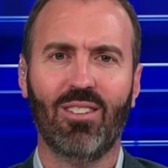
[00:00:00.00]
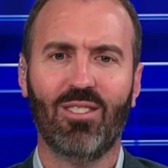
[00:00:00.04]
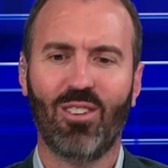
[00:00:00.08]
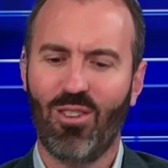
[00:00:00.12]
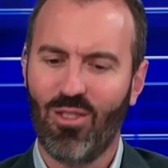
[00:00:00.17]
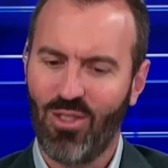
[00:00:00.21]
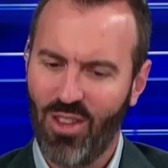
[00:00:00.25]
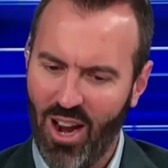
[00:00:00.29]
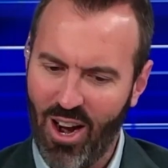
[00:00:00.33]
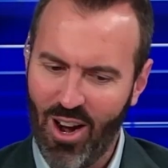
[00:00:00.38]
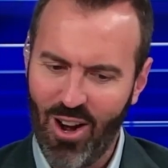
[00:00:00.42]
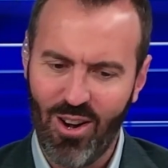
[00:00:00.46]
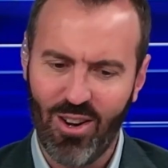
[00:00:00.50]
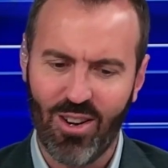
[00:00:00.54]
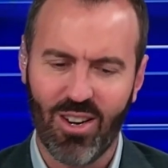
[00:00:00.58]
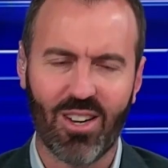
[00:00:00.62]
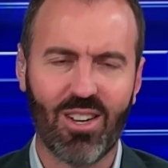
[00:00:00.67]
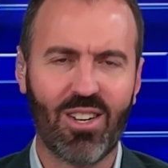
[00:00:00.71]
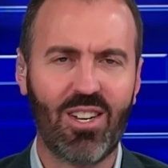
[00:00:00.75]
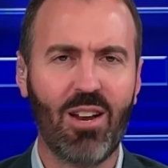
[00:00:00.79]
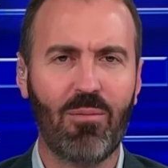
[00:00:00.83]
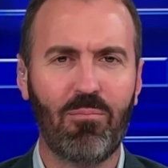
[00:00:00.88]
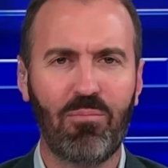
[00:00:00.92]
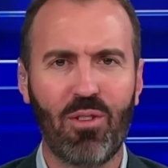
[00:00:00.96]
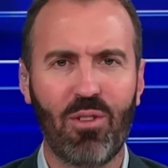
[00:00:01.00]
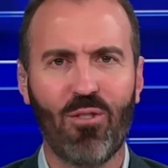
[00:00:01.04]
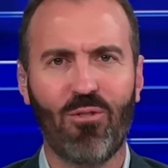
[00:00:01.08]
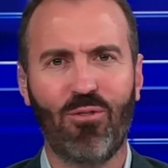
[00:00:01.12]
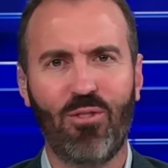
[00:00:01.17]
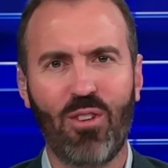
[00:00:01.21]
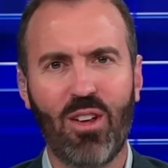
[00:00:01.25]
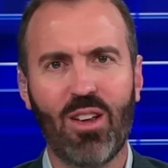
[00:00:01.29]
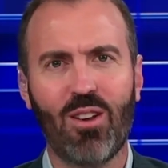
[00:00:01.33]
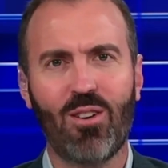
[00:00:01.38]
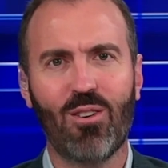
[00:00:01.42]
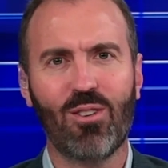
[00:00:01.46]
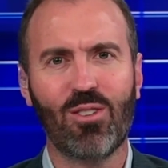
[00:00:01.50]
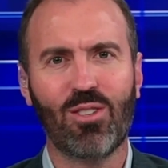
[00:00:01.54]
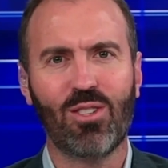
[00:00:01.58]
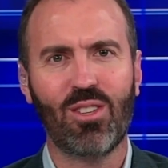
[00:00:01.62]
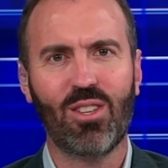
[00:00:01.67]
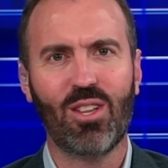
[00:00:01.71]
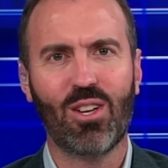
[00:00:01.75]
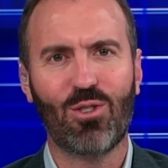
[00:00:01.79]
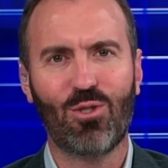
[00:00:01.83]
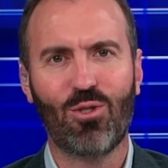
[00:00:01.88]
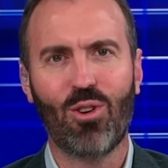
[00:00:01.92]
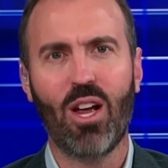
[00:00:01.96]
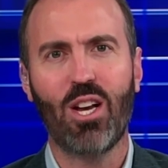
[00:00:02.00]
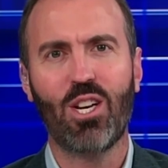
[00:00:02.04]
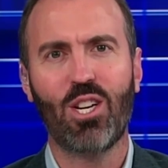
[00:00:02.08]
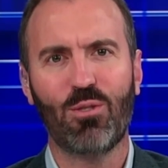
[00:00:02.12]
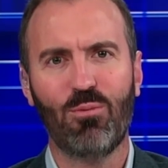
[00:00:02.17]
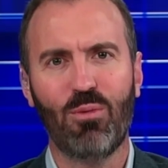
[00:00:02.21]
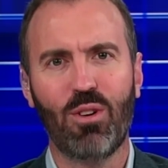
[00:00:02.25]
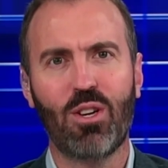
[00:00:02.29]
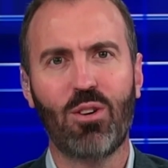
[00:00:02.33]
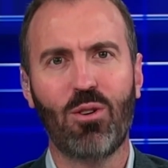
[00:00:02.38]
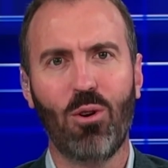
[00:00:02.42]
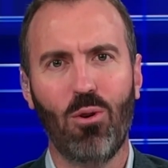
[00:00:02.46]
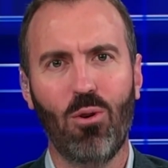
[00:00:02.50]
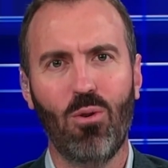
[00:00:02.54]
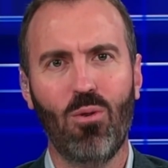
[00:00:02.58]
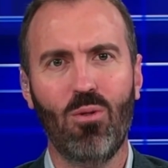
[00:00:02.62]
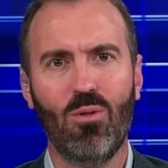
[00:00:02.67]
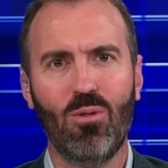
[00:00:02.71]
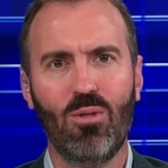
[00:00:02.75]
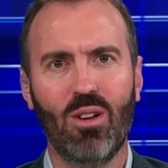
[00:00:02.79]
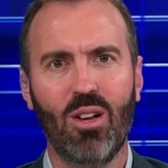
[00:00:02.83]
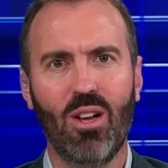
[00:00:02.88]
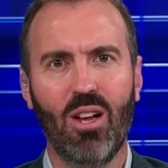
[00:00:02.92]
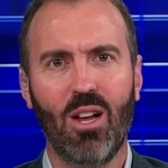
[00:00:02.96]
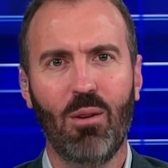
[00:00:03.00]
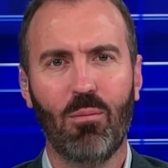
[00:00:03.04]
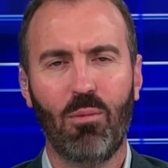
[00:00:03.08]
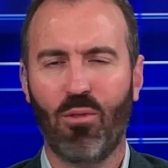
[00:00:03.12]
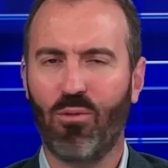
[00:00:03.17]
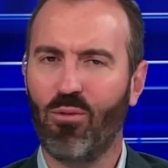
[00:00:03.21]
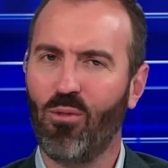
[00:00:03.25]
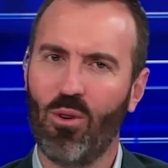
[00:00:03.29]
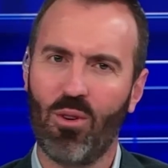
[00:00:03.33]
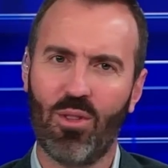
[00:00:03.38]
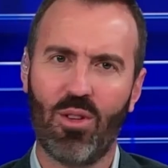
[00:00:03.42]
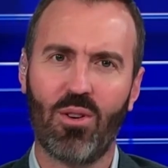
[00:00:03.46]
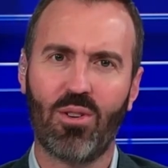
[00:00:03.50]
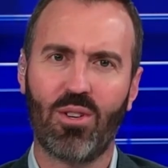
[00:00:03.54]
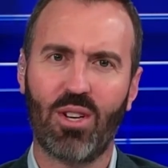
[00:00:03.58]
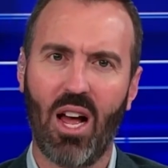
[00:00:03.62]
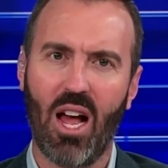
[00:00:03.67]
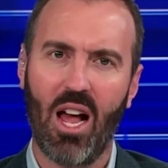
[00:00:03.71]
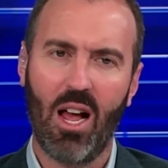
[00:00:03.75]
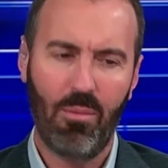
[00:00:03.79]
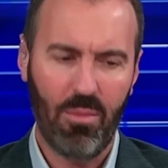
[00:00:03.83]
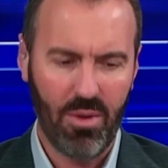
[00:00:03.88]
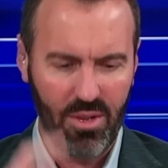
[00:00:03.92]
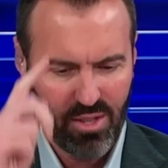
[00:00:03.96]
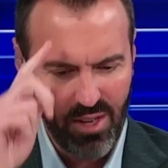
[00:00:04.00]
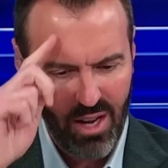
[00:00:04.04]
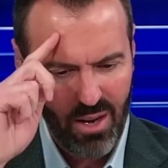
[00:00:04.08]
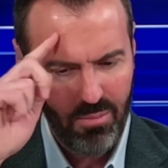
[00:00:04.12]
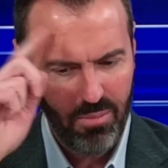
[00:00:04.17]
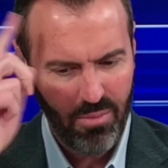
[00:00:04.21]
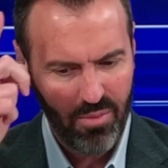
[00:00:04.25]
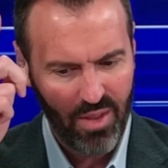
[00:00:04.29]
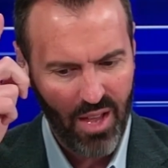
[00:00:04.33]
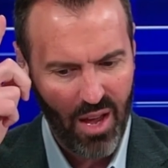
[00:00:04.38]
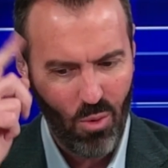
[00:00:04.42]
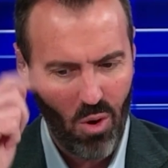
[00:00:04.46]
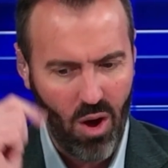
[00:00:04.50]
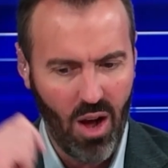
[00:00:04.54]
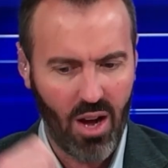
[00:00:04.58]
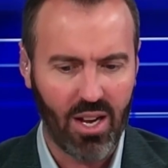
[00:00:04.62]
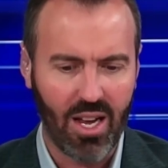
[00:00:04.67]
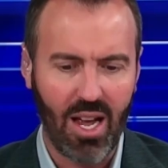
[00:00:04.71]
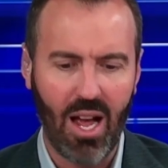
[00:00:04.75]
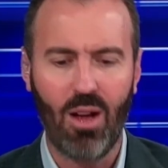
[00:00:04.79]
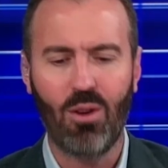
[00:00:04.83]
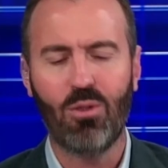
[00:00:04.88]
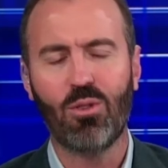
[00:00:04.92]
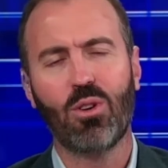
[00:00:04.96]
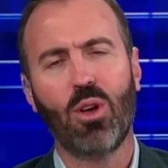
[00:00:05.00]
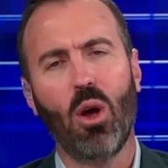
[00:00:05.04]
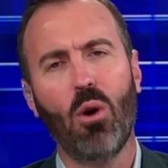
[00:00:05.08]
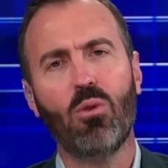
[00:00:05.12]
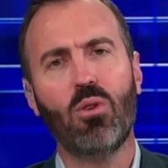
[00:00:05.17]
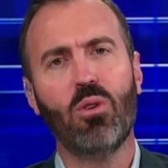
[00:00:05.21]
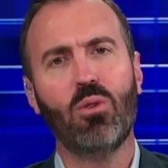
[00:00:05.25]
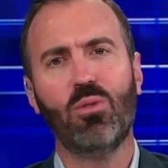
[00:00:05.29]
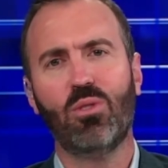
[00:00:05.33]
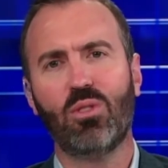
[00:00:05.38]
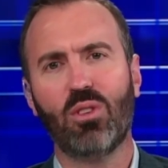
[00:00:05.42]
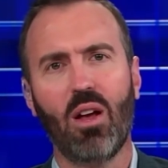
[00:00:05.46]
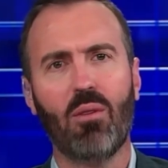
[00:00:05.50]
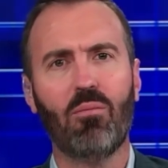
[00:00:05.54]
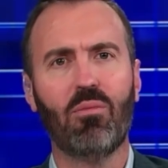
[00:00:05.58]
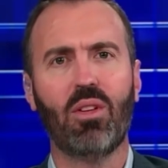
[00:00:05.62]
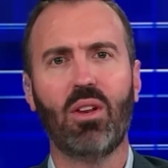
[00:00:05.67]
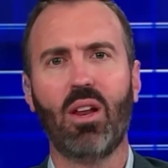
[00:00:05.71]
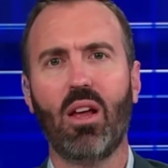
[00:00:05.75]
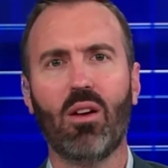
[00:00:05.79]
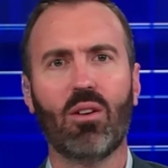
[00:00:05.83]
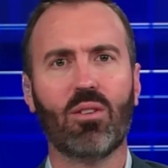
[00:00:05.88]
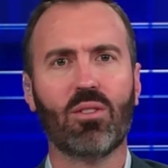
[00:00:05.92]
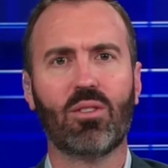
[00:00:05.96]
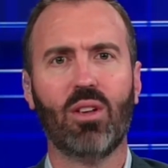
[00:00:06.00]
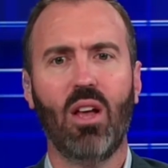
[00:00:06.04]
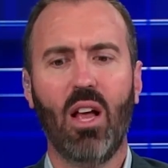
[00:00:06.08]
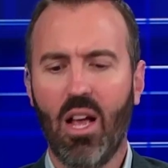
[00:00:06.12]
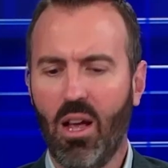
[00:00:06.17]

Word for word: They're there to dip their fingers in the treasury gold before their time is up and they walk out and go do something else.